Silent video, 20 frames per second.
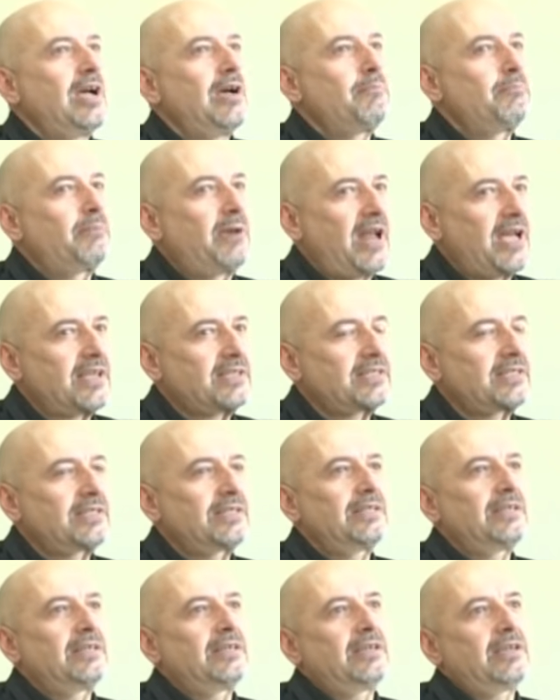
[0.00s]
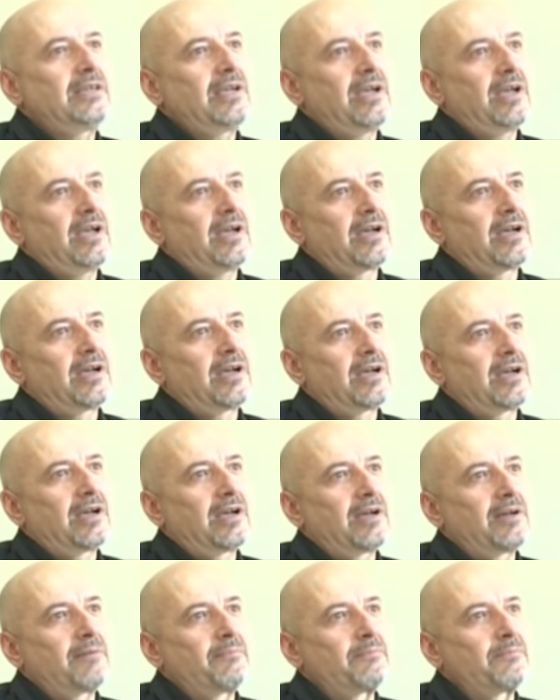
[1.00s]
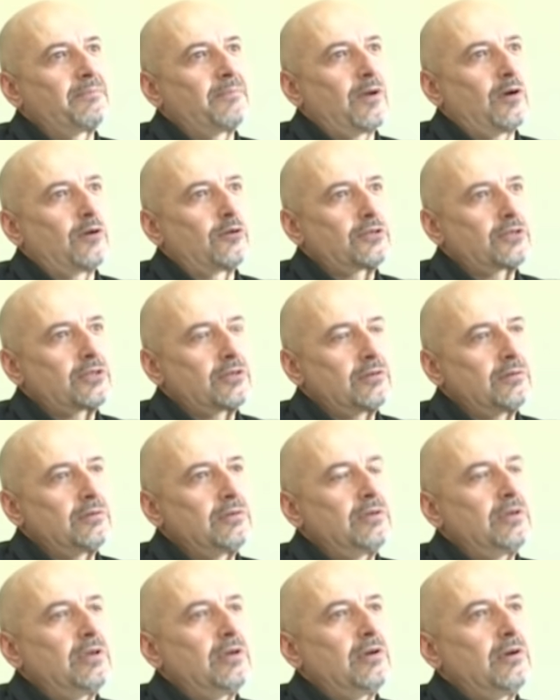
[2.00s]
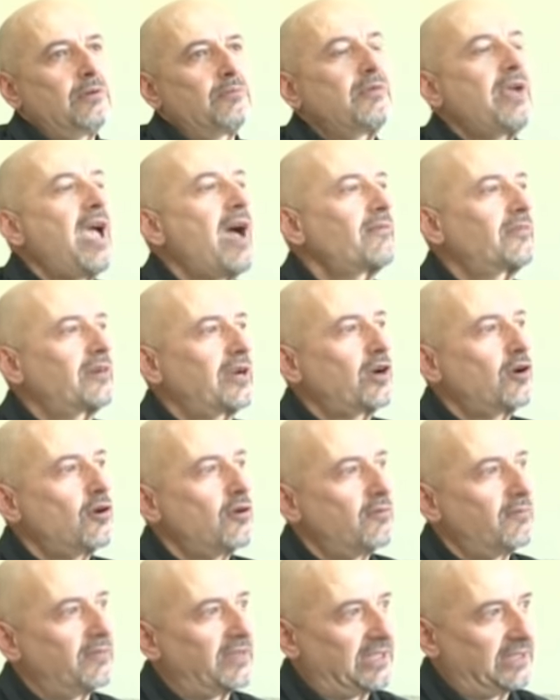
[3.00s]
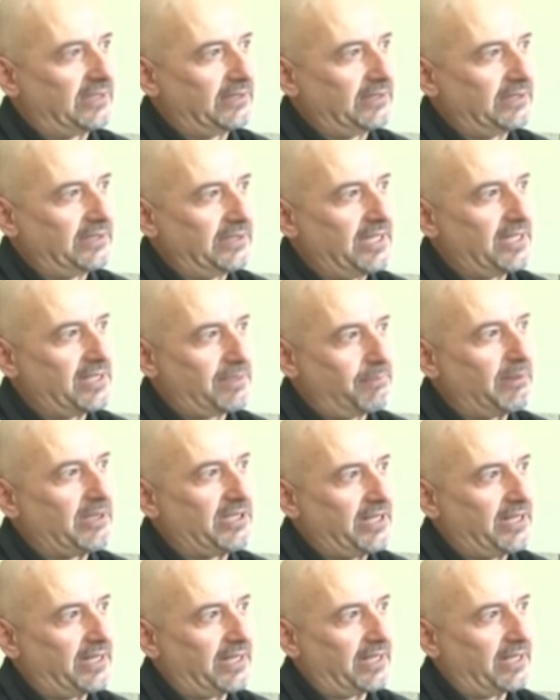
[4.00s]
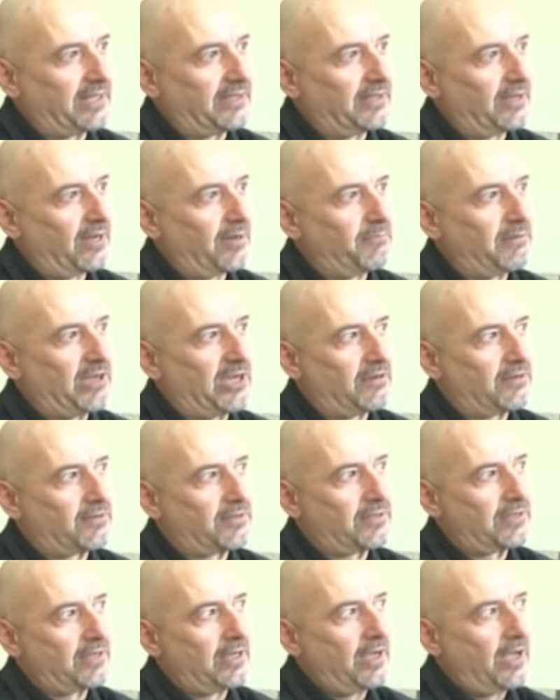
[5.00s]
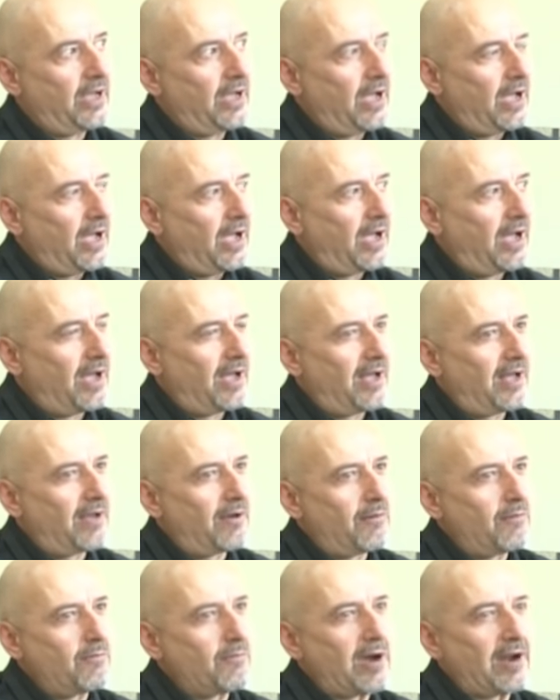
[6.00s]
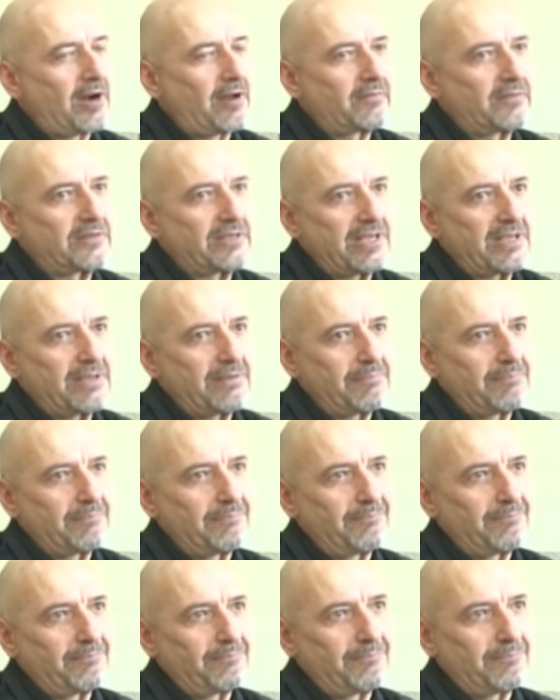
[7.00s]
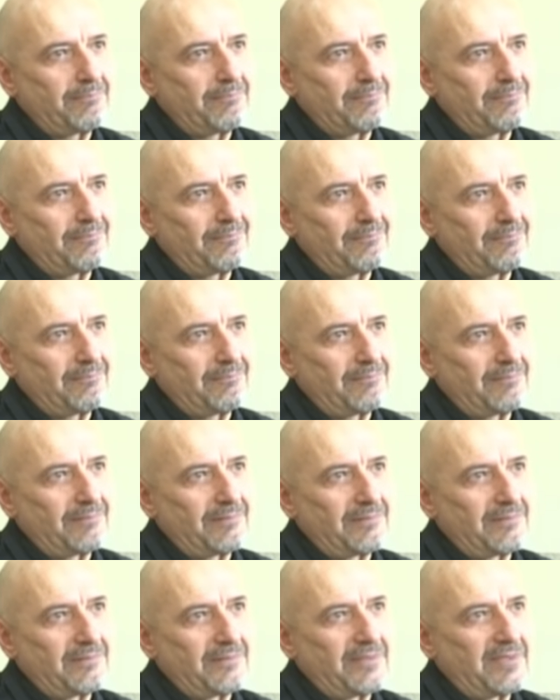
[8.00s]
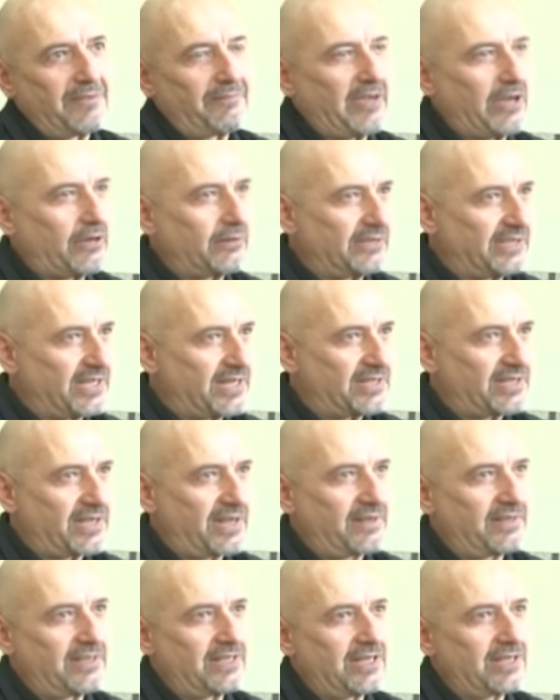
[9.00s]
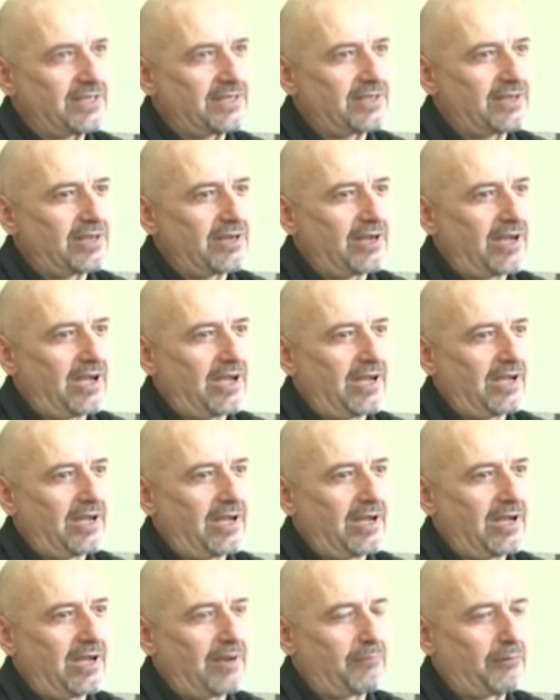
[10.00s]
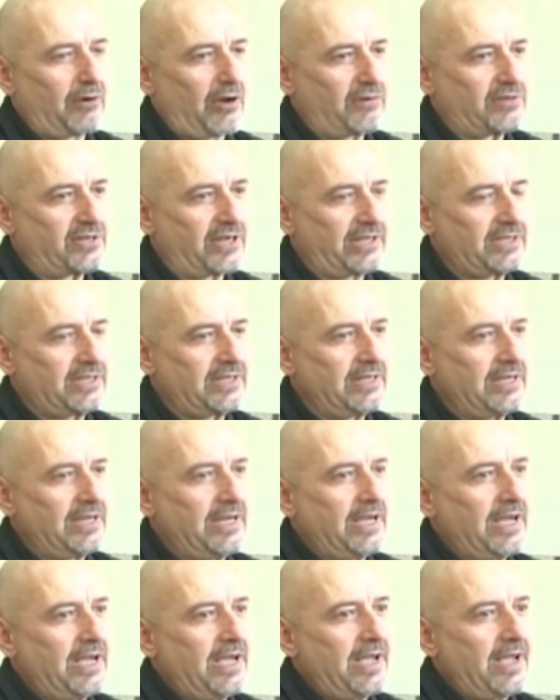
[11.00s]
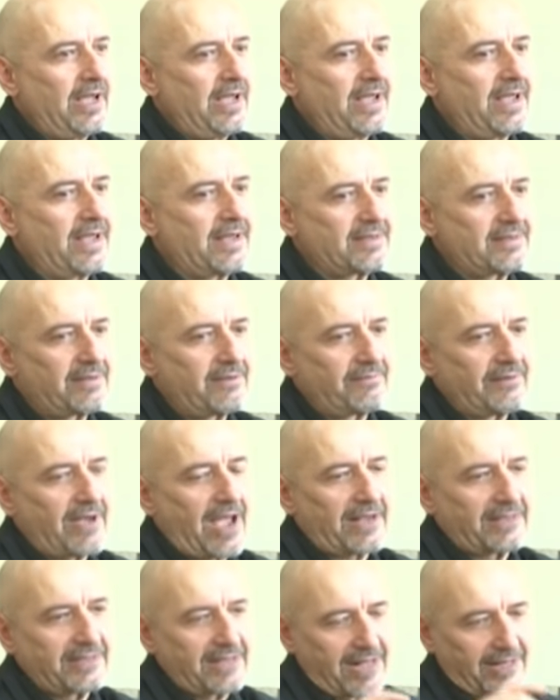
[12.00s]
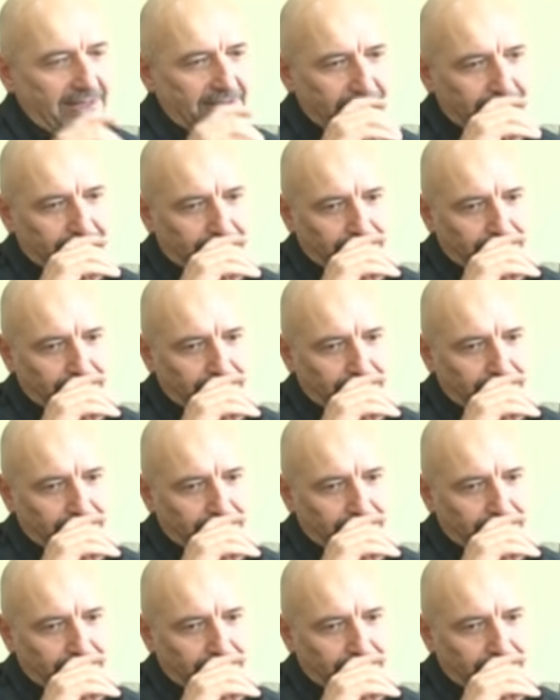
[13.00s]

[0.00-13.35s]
Plus, also, we have recovered this material, no? Because one of the difficulties in this project is the fact that